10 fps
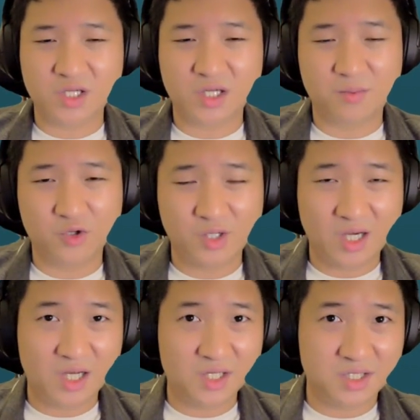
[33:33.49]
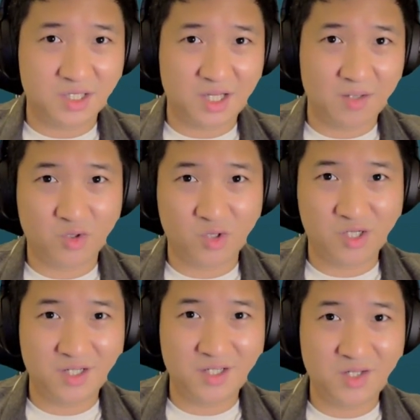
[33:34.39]
and I'm going to ask the same
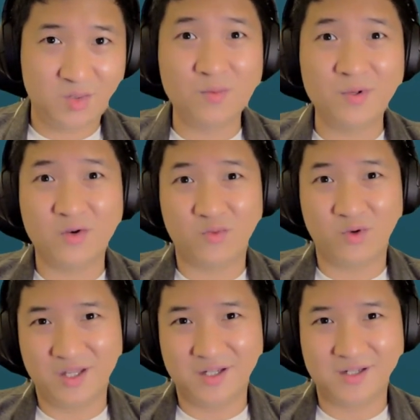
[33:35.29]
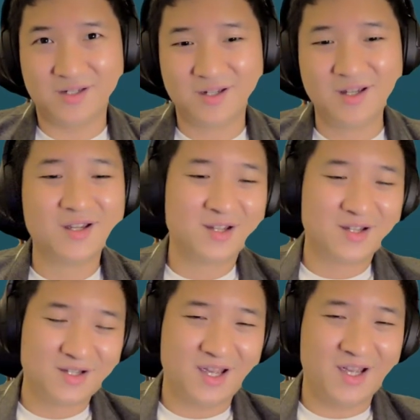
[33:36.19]
questions, will be the winner.
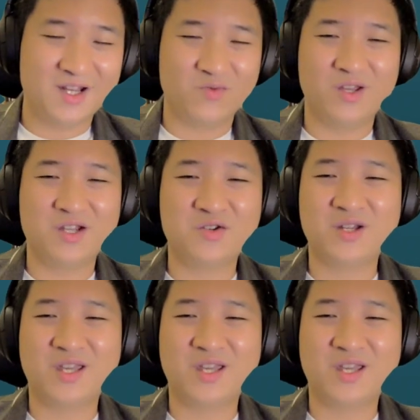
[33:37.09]
And the winner will